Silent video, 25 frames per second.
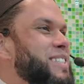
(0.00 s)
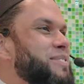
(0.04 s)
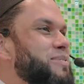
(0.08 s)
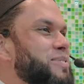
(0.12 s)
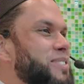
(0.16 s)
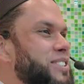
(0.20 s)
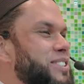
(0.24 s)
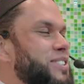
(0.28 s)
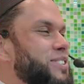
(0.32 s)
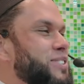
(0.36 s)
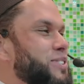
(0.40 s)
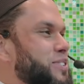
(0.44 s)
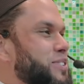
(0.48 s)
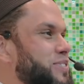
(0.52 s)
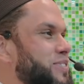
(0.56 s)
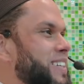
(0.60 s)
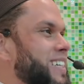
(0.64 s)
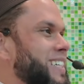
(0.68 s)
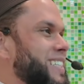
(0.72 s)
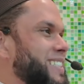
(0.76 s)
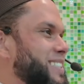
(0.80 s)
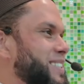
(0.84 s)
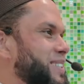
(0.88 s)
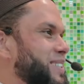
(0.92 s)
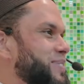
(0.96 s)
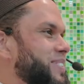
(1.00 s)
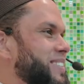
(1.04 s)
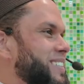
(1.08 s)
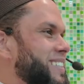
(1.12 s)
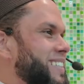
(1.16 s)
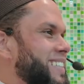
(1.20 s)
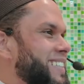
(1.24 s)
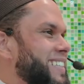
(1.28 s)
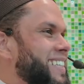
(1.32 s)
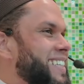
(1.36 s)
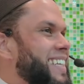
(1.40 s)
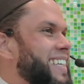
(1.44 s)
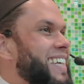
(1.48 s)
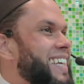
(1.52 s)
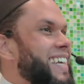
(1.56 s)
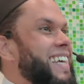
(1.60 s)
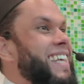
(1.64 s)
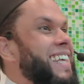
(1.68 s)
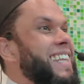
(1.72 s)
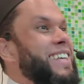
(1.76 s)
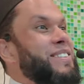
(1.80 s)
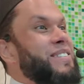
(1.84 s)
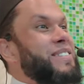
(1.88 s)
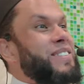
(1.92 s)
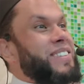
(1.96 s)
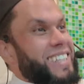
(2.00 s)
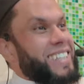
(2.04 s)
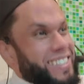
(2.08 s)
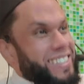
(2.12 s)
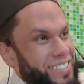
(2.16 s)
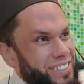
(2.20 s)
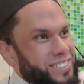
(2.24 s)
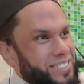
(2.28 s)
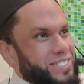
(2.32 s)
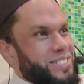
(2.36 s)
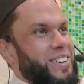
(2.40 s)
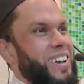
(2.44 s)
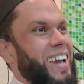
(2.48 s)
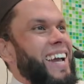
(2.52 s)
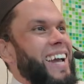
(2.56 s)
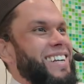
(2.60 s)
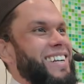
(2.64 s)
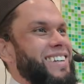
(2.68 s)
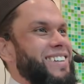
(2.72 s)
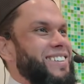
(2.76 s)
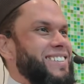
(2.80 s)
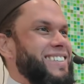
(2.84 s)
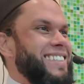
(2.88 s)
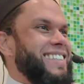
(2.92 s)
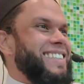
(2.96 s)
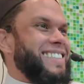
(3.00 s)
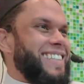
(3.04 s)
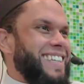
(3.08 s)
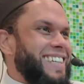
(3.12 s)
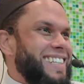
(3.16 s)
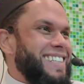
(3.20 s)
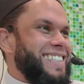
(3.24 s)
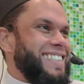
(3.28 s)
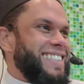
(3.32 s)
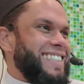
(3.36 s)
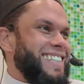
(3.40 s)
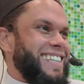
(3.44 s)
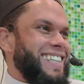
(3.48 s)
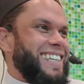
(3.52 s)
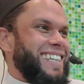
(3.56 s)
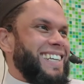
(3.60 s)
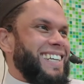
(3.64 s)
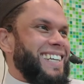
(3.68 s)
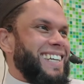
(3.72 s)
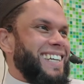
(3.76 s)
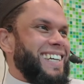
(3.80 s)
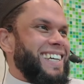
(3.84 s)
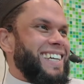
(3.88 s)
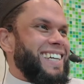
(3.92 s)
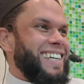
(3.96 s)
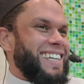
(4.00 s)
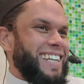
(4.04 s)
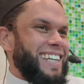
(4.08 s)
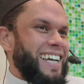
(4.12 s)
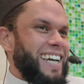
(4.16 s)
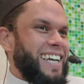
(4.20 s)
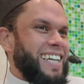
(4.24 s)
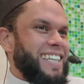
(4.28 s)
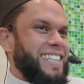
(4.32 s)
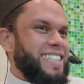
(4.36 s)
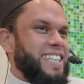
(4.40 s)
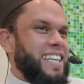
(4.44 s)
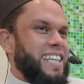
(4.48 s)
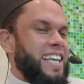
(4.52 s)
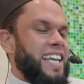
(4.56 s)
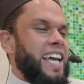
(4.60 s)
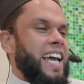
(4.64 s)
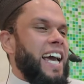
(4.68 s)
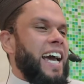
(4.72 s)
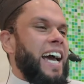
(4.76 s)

It's a bit too flexible. Then you get into hand-holding territory, right?